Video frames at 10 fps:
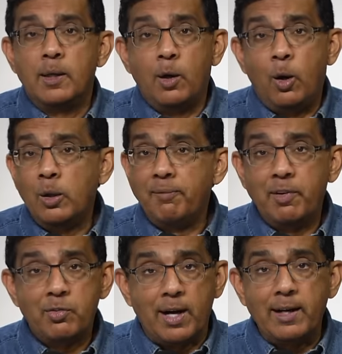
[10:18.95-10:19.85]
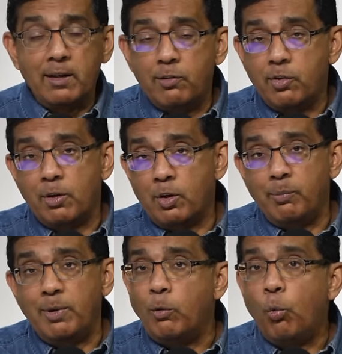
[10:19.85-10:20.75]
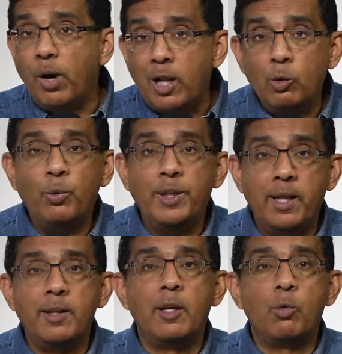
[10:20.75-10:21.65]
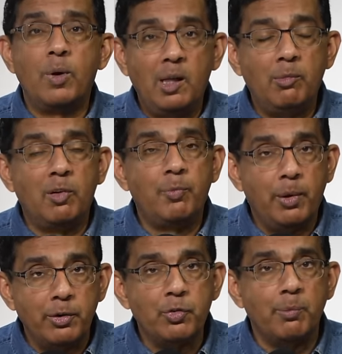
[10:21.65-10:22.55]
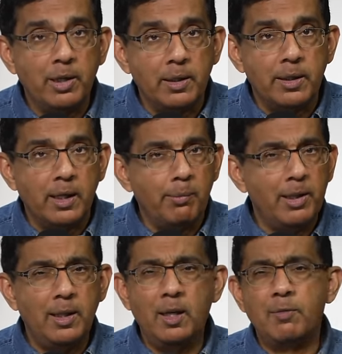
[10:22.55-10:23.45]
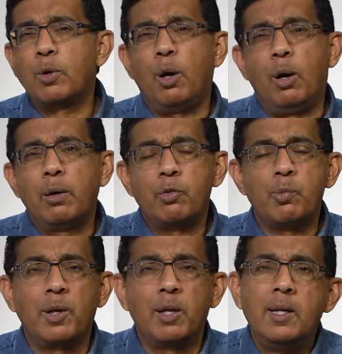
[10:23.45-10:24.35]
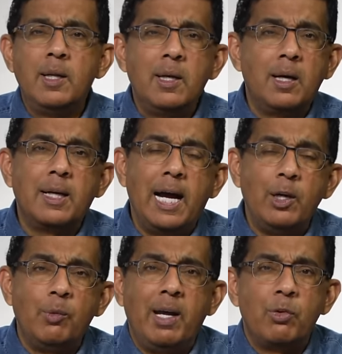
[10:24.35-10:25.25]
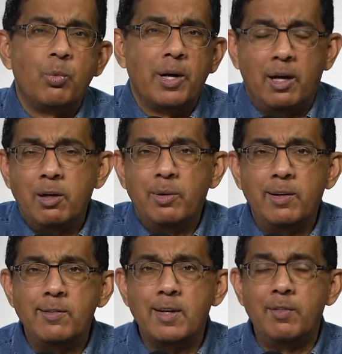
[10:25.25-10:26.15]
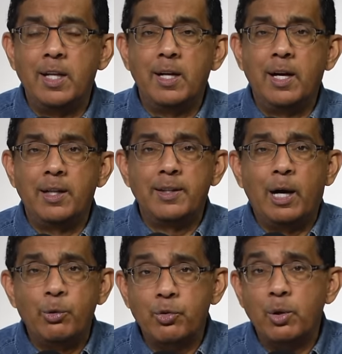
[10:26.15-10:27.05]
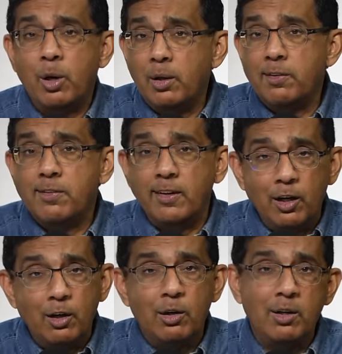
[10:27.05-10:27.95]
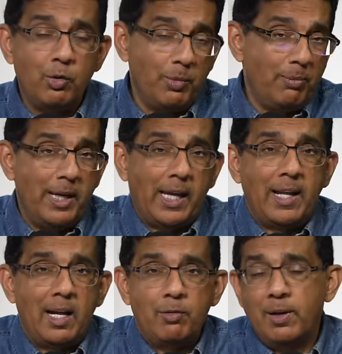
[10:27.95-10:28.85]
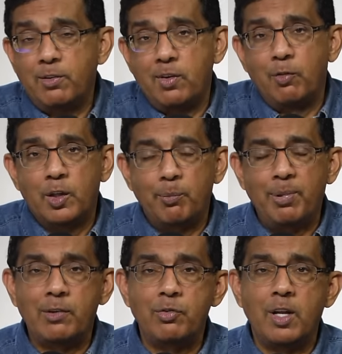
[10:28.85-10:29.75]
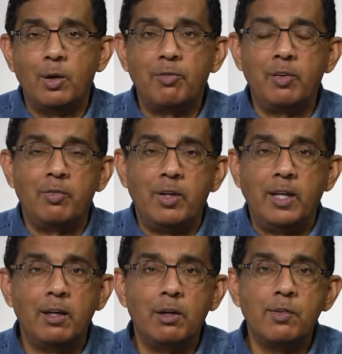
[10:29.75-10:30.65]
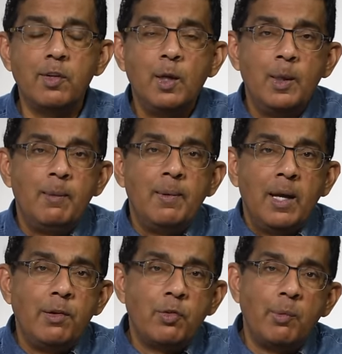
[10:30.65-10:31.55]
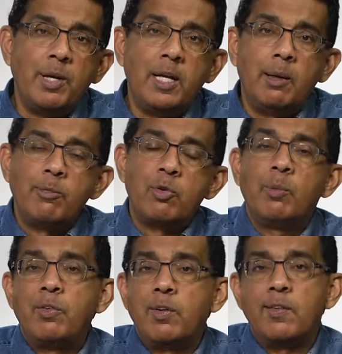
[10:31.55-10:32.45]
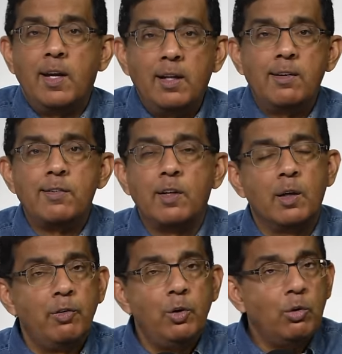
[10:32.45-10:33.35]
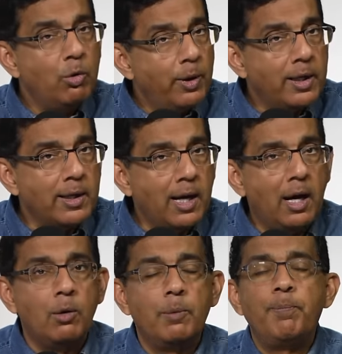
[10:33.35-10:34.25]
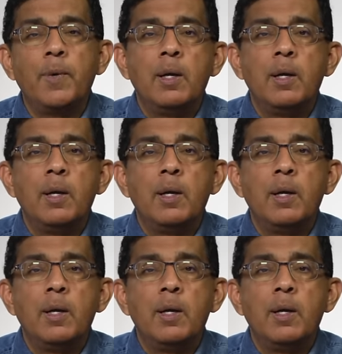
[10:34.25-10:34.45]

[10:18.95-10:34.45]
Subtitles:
All of this I consider to be well within the realm of possibility. I mean, think of a congressman, a guy who makes, what, $179,000 a year. He's been making that for, let's say, for the past 10 or 15 years. And somebody comes to him and says, hey, listen, if you quit now,